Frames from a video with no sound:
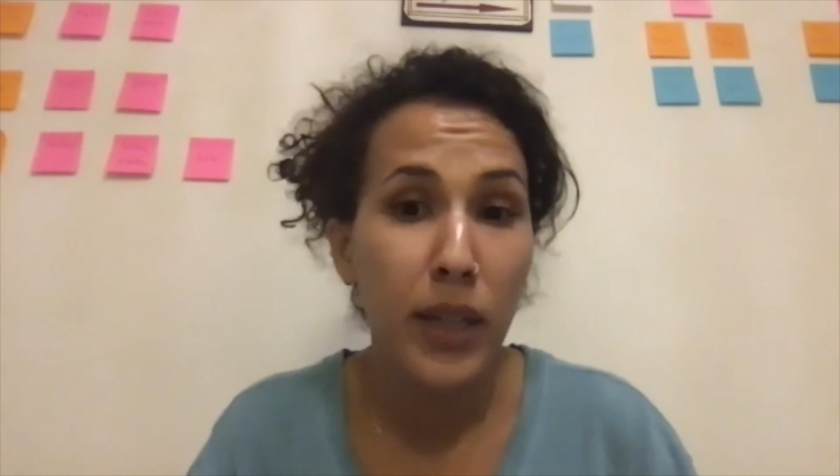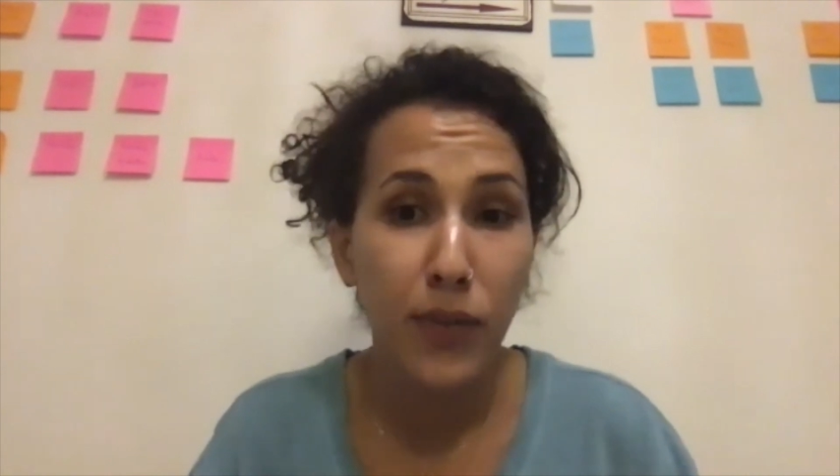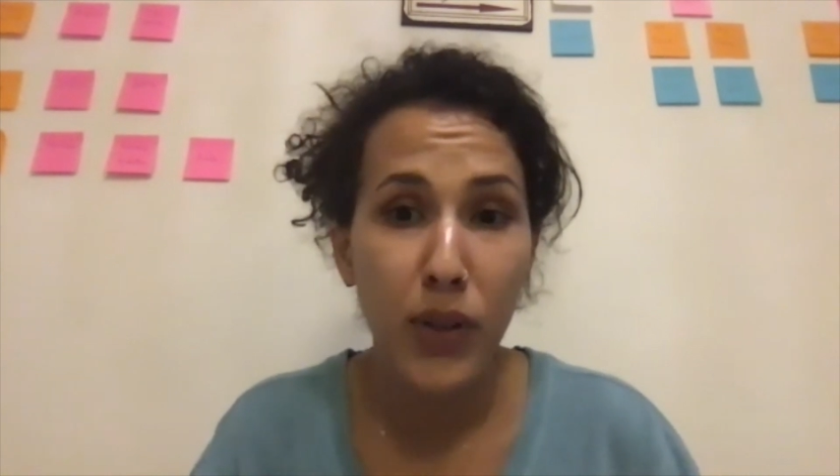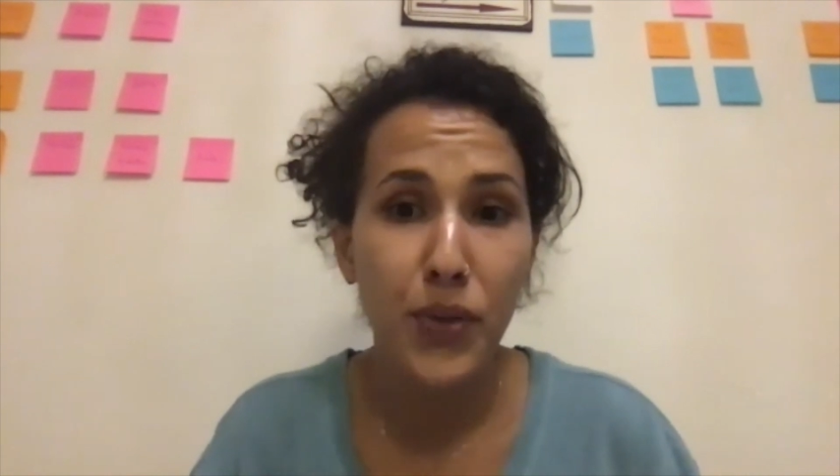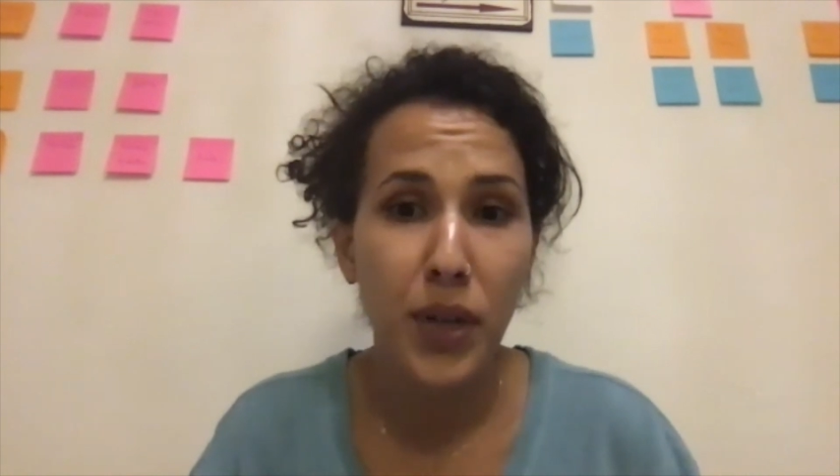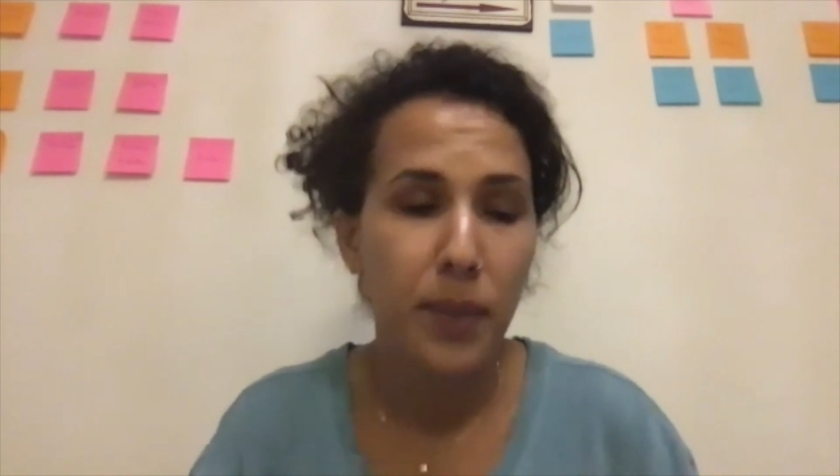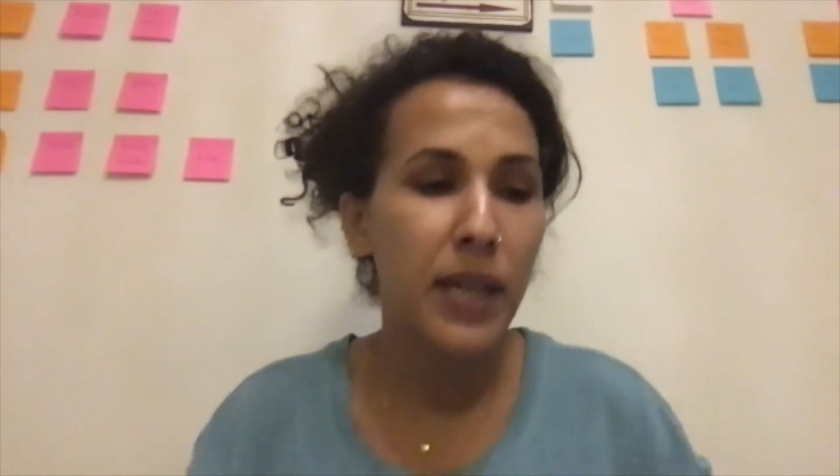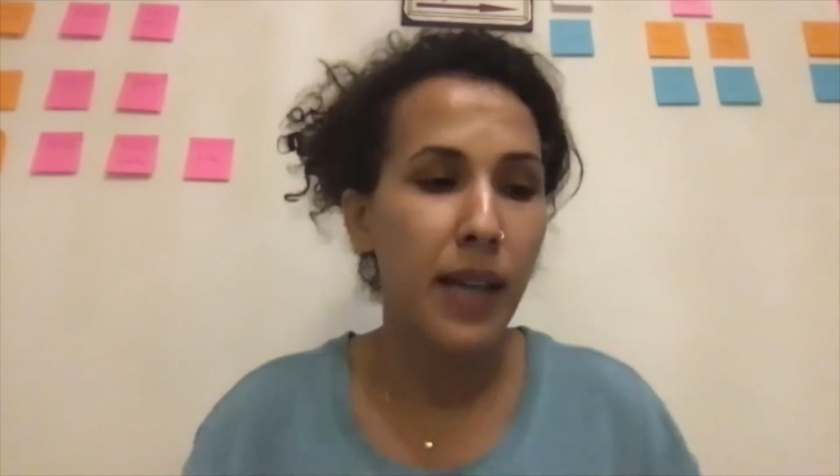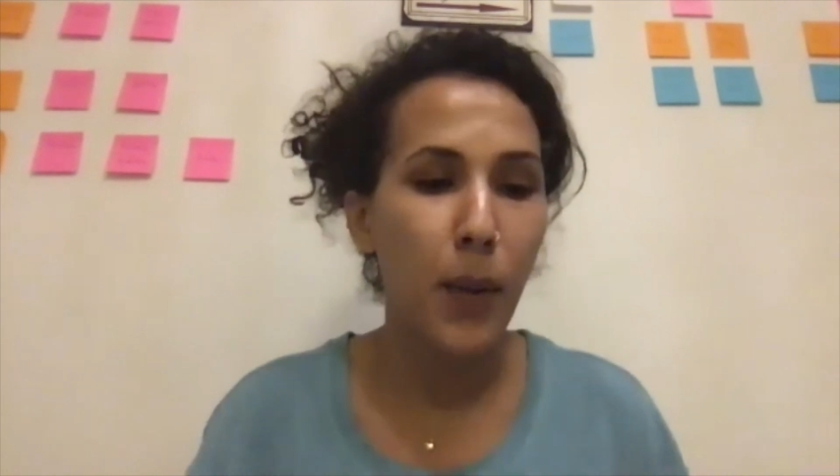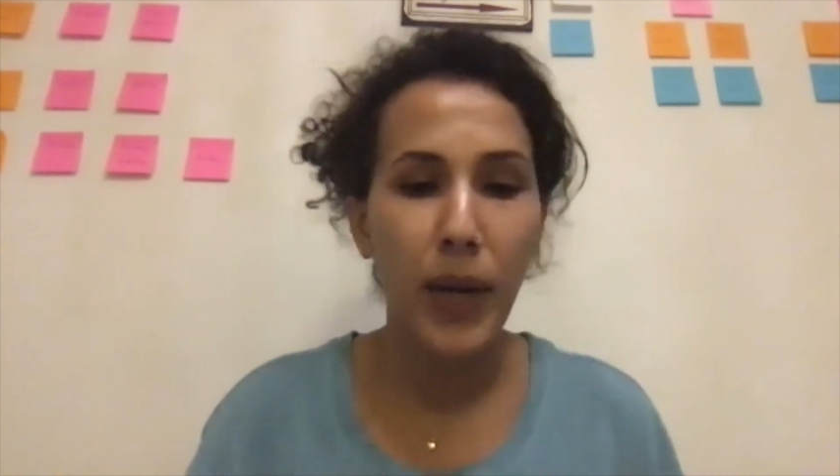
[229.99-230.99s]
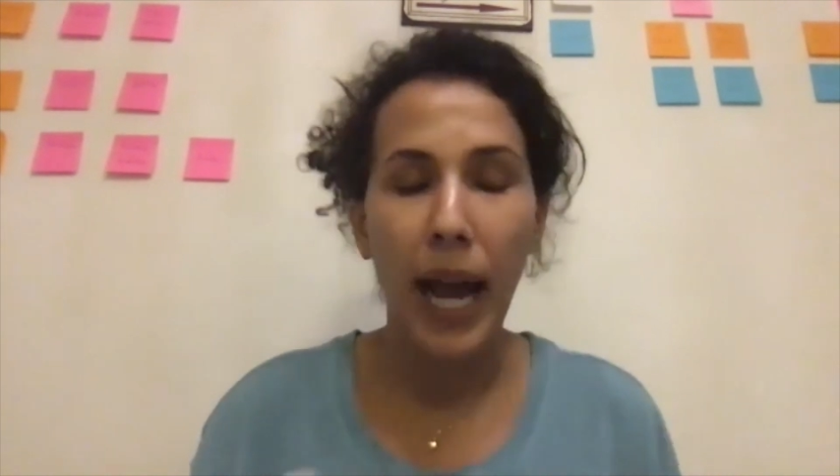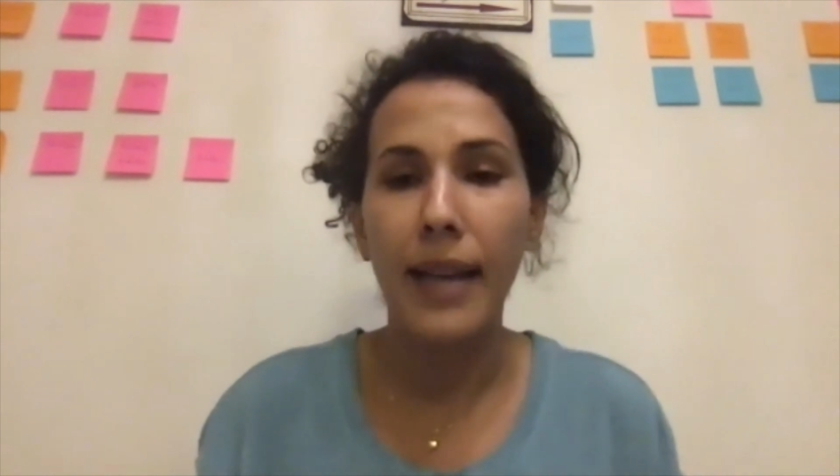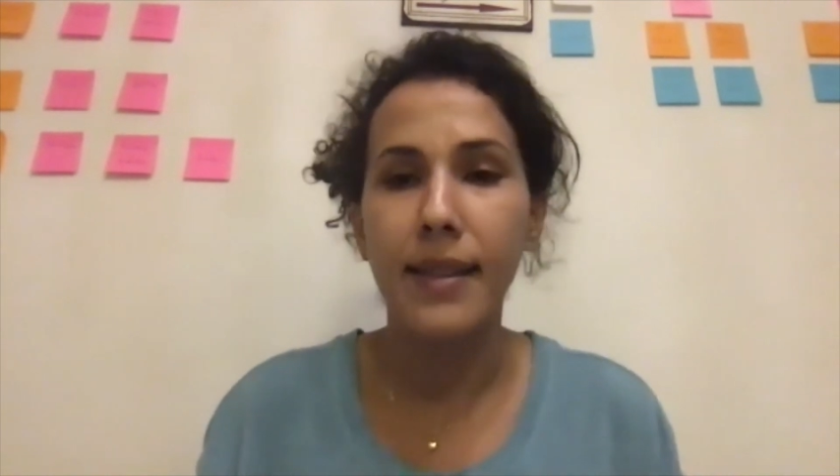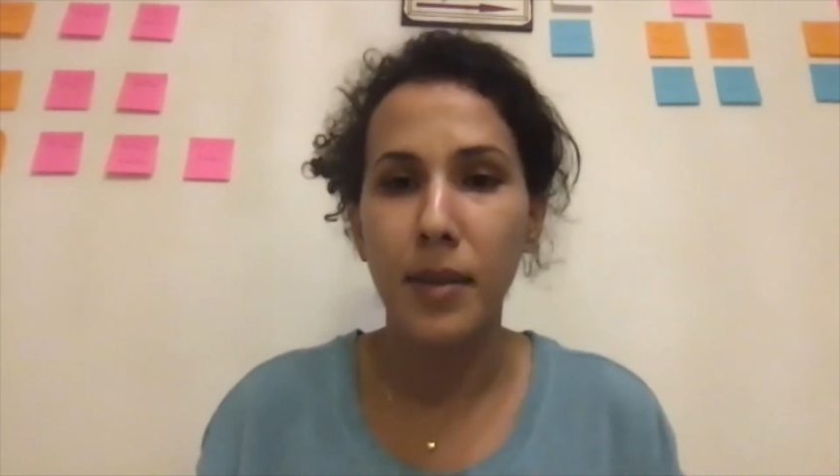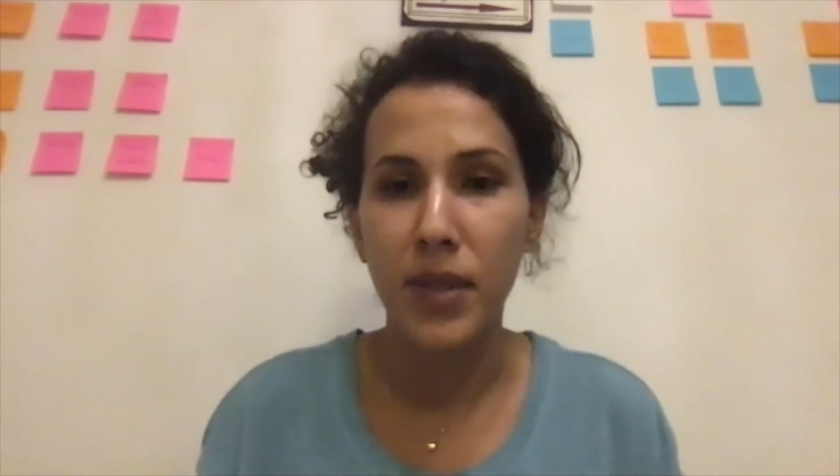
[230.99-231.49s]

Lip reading: frustrated because I would ask them